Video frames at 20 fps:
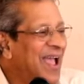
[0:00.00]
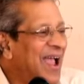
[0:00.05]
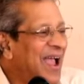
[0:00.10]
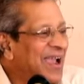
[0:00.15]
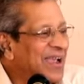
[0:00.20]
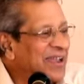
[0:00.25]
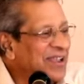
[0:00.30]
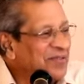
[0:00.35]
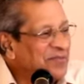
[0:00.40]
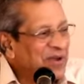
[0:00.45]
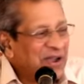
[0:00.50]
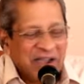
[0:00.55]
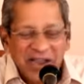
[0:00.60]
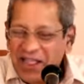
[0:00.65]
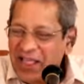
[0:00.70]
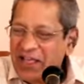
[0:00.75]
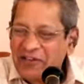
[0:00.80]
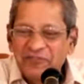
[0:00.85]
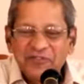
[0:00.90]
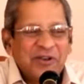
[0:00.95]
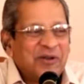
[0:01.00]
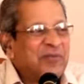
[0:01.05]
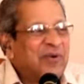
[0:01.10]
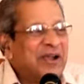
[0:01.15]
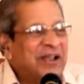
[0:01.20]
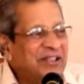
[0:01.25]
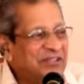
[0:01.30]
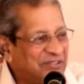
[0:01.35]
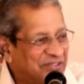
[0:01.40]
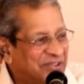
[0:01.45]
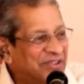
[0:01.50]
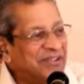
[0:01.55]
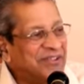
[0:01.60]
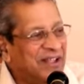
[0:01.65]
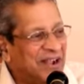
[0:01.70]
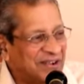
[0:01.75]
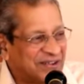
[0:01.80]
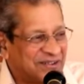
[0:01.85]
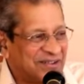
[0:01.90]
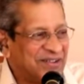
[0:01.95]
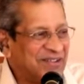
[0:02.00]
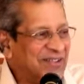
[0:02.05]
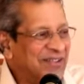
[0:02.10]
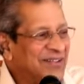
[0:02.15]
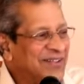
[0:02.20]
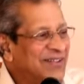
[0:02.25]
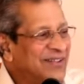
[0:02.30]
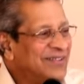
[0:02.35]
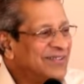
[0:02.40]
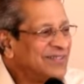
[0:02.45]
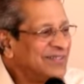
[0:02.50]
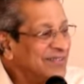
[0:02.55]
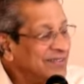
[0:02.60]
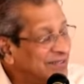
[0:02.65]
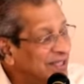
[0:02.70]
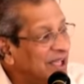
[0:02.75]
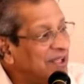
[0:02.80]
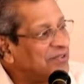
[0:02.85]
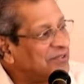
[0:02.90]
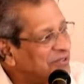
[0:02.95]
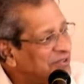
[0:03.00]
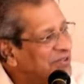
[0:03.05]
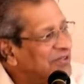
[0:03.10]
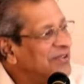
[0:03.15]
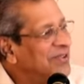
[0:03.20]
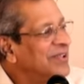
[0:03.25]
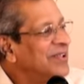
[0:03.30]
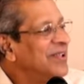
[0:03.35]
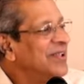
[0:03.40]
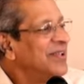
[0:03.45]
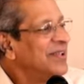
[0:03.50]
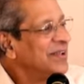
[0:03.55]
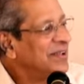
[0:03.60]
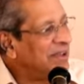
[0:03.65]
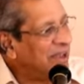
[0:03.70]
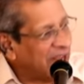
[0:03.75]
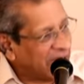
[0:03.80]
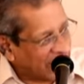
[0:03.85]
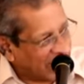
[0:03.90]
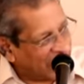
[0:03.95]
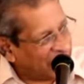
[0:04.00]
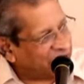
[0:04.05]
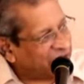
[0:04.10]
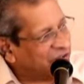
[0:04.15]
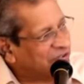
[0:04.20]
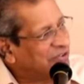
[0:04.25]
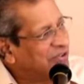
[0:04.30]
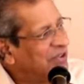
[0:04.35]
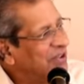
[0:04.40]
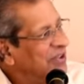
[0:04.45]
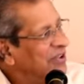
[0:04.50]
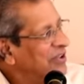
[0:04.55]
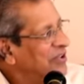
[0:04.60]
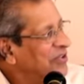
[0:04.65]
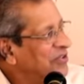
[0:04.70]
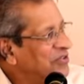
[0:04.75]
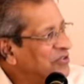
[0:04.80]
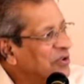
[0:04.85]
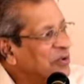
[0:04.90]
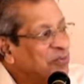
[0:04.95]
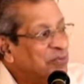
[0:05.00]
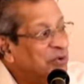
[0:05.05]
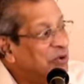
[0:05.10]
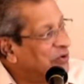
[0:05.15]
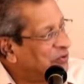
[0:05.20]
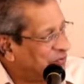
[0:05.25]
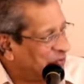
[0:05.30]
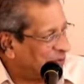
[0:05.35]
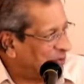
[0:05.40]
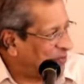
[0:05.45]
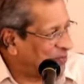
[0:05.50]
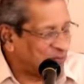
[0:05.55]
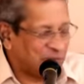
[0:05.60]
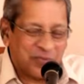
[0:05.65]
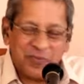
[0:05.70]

And he made everybody see that. Sita's necklace, so beautiful.